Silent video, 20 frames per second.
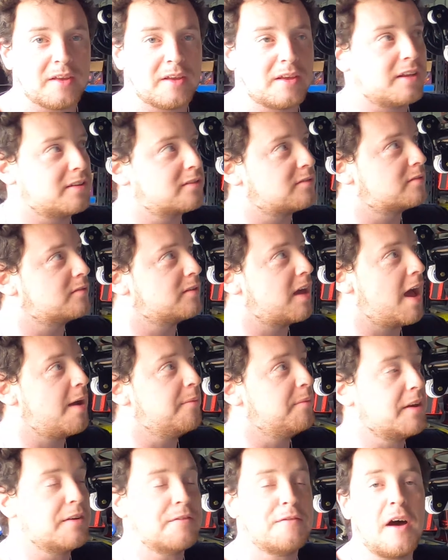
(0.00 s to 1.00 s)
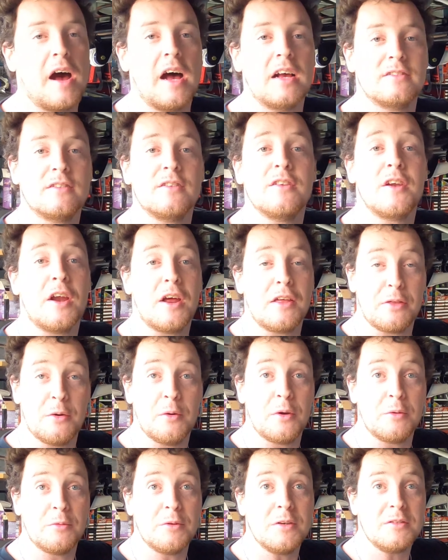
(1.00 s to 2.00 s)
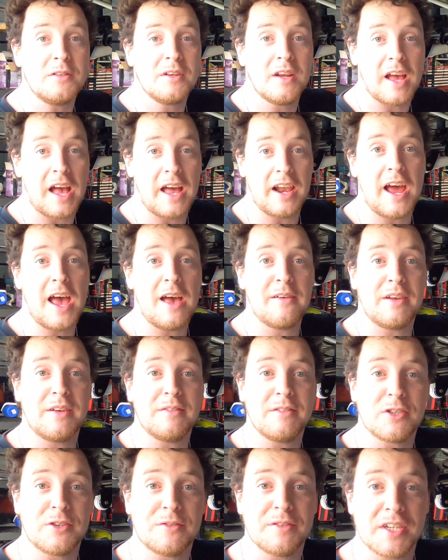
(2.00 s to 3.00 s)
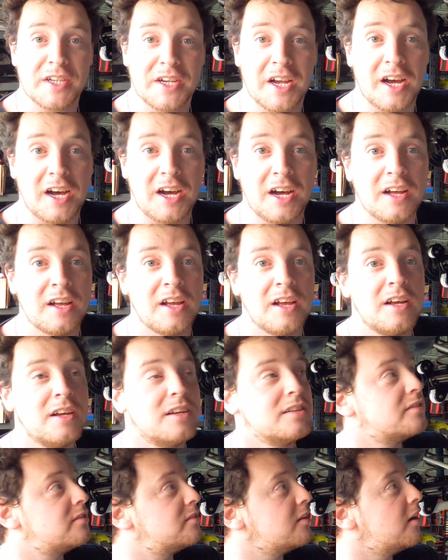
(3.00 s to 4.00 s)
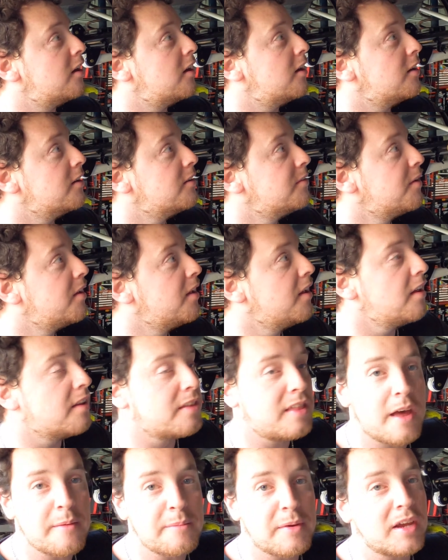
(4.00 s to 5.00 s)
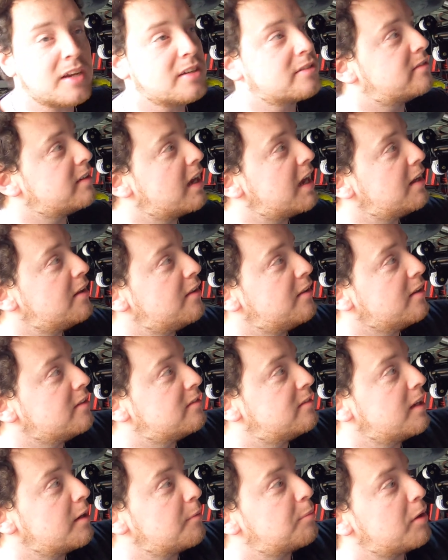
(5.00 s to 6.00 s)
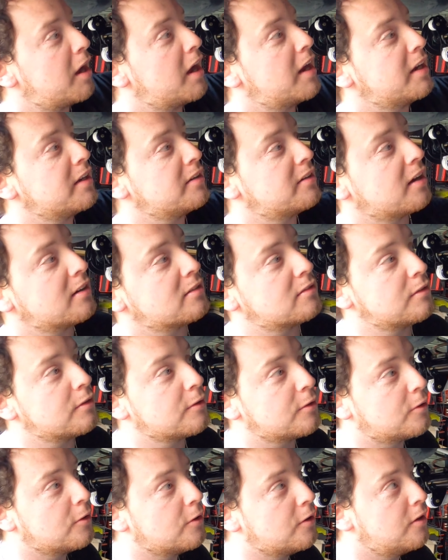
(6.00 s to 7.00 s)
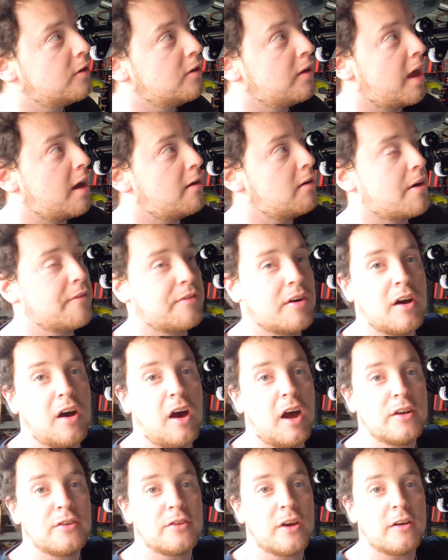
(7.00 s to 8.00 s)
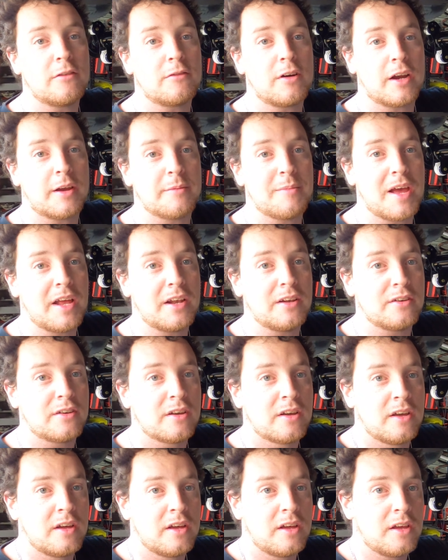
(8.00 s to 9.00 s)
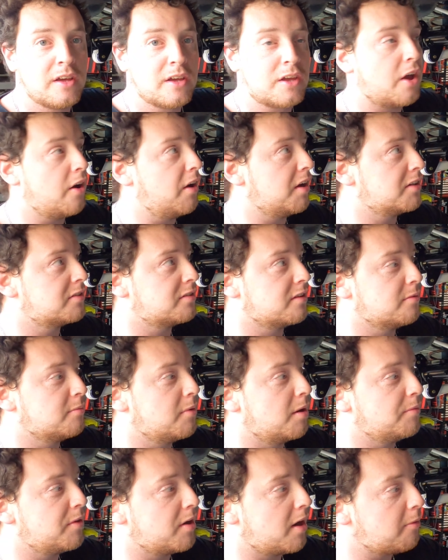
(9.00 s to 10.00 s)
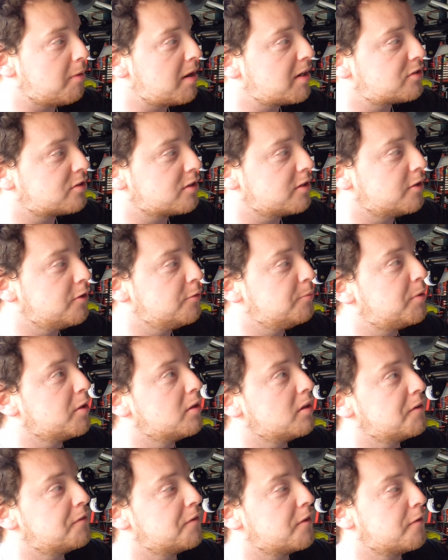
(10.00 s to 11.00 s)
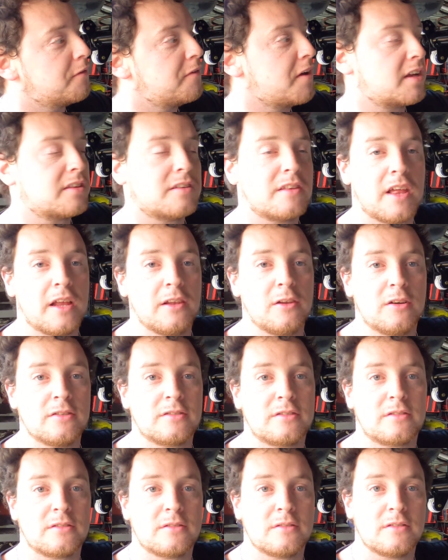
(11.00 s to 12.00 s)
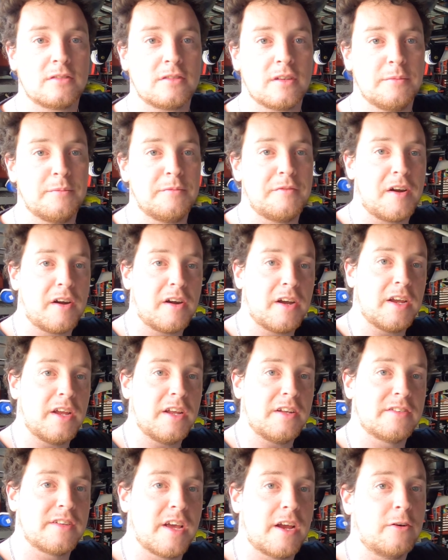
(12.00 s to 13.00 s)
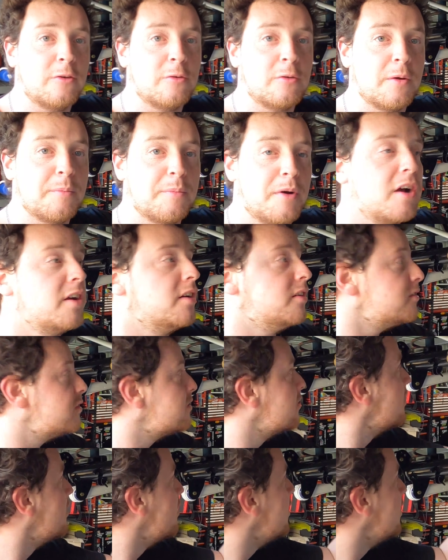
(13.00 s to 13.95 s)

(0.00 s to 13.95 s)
it's happening faster than I thought it would, and I haven't even driven the car. So that being said, the zinc plating does look good. However, I don't recommend going to the mob that I went to, purely for the fact that they lost some very integral components.